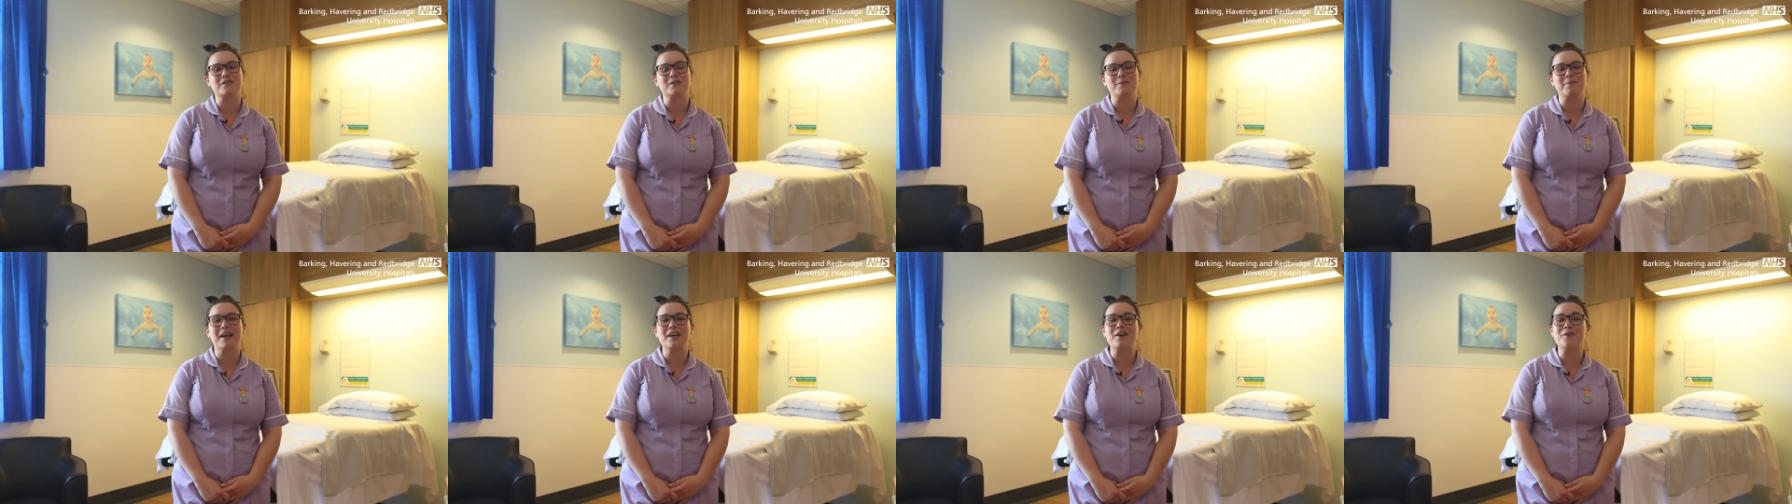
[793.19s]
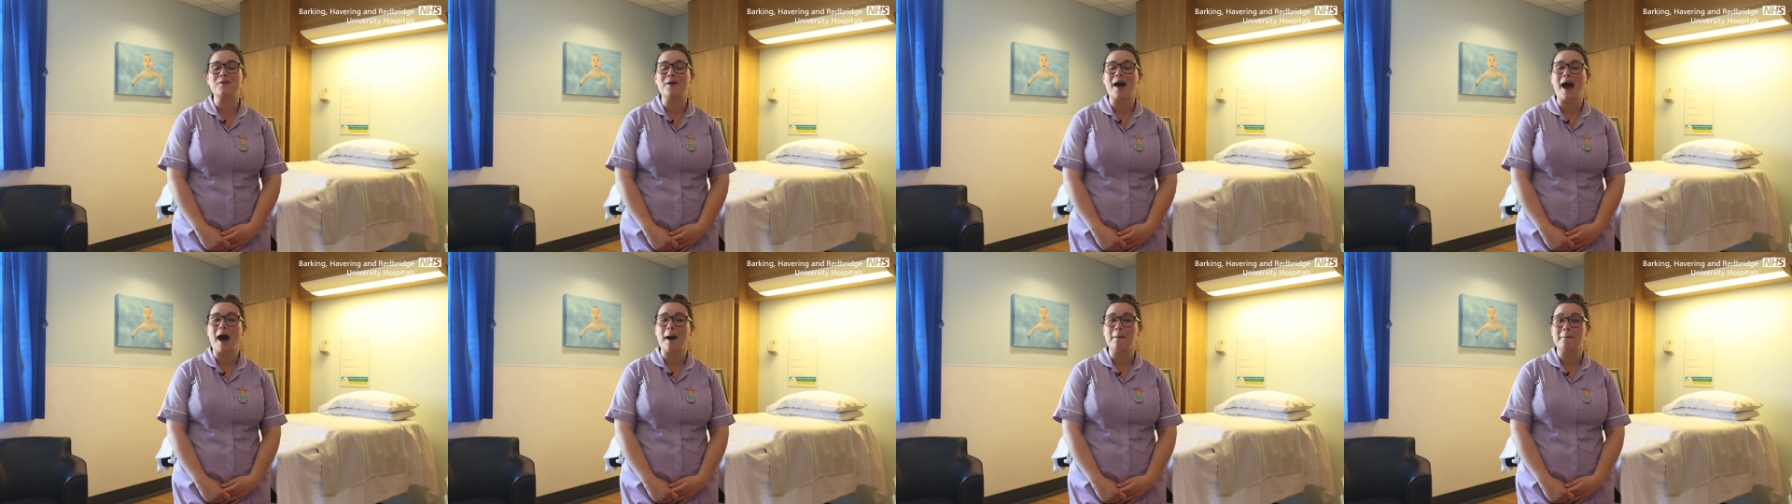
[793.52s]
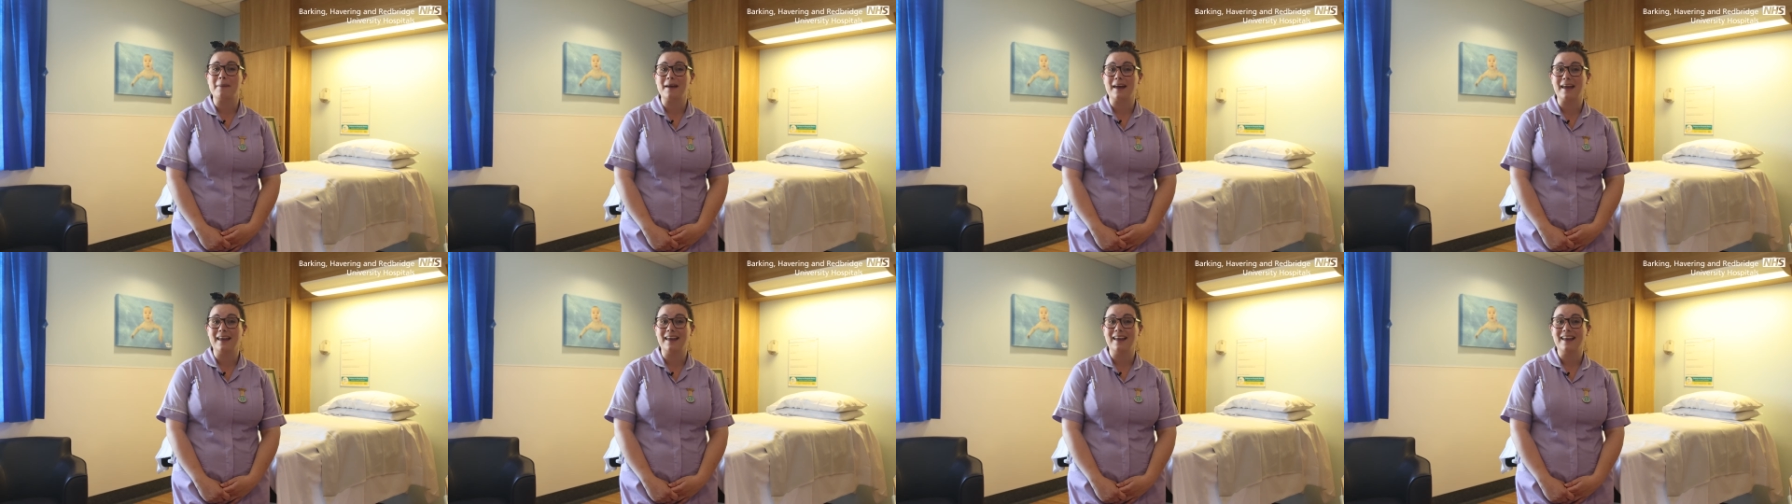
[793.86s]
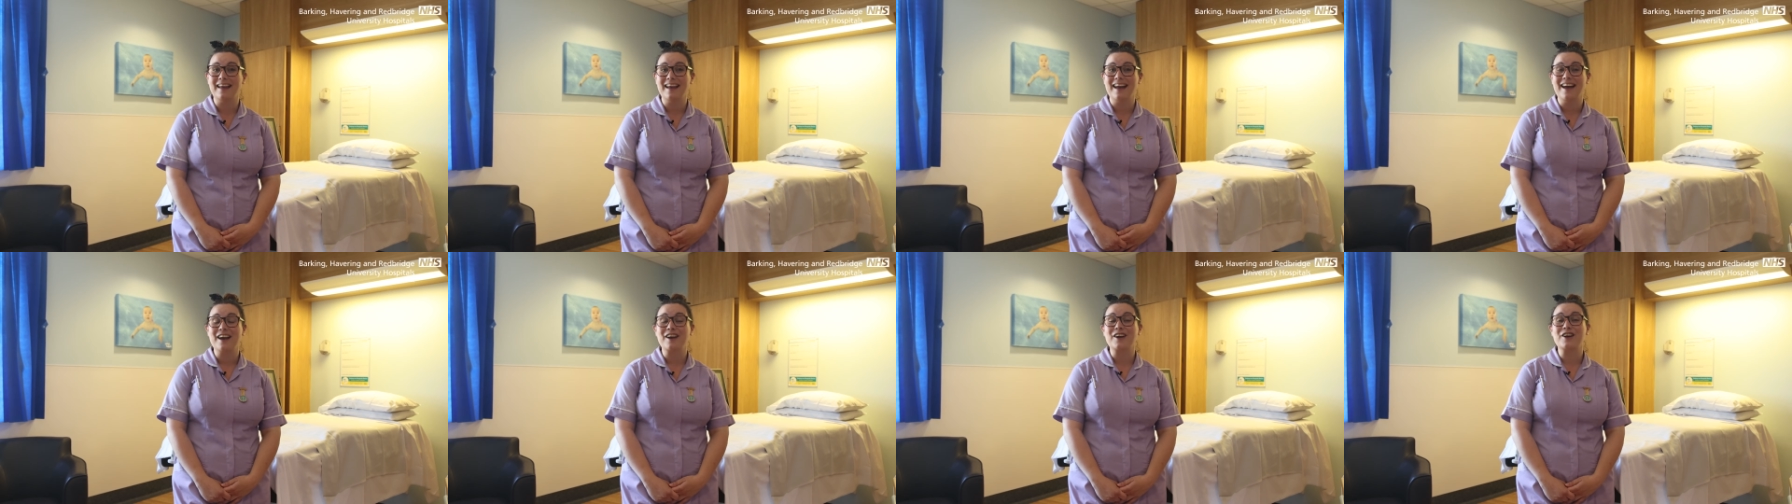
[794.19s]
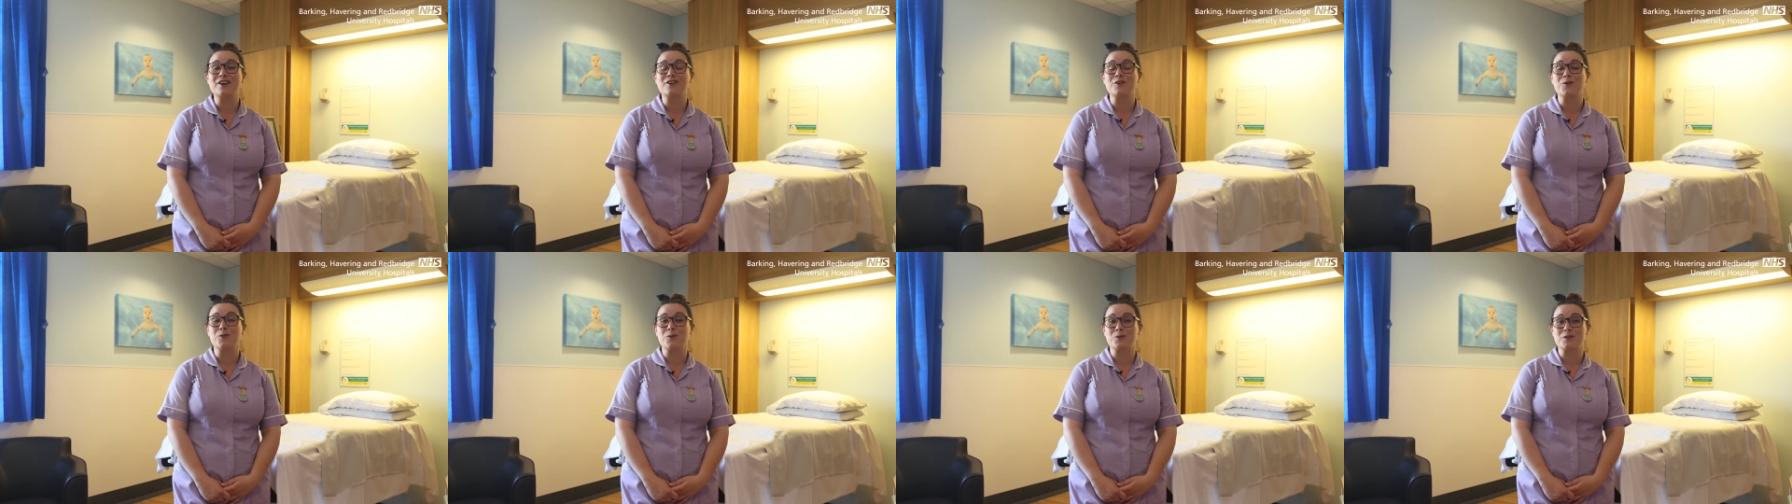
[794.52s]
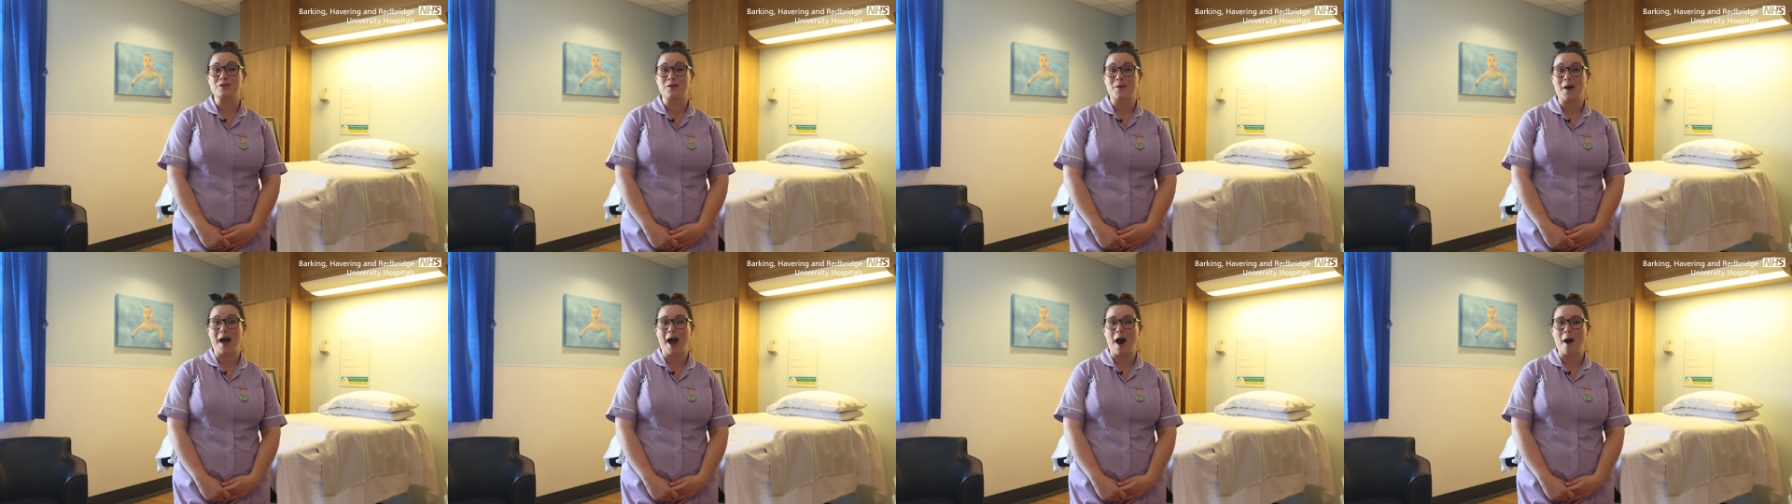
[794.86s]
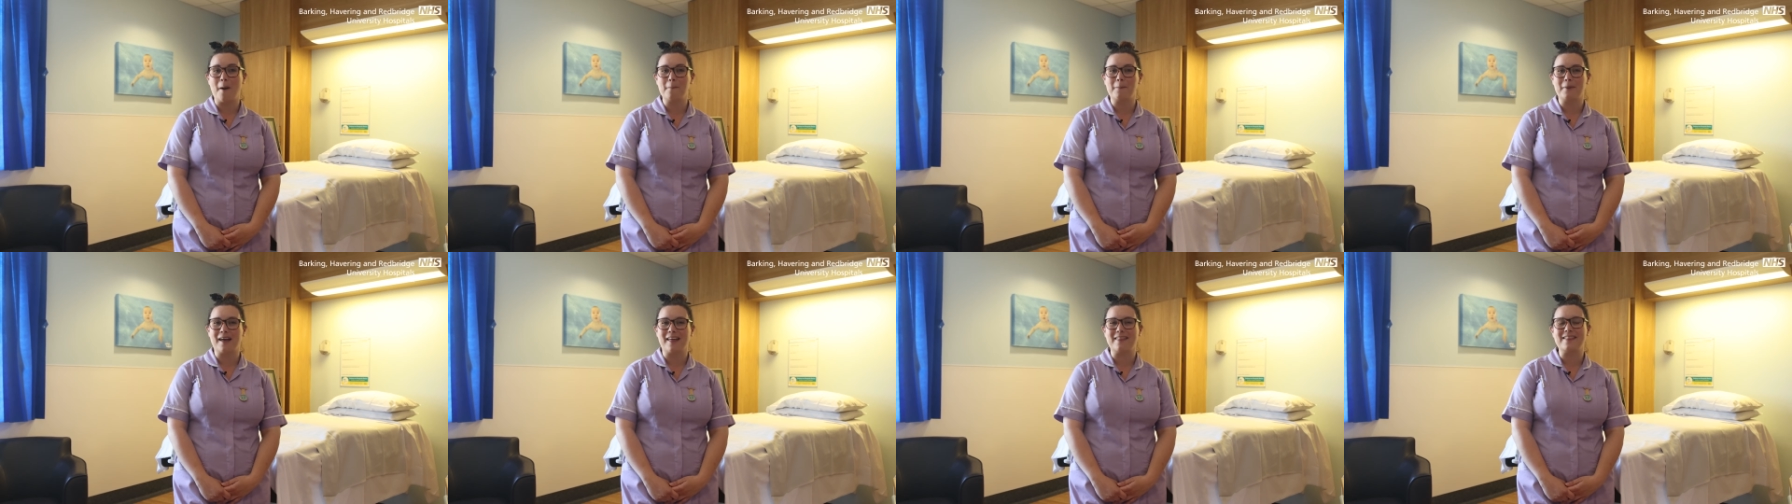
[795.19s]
that make you happy can also help.